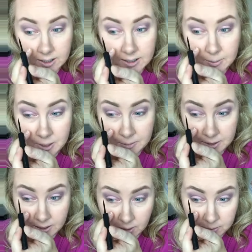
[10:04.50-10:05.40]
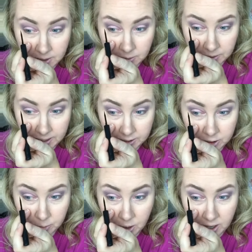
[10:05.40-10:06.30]
Sometimes it comes on with
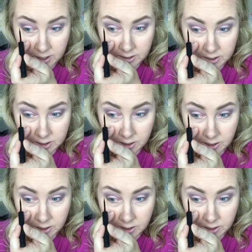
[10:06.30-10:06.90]
extra product.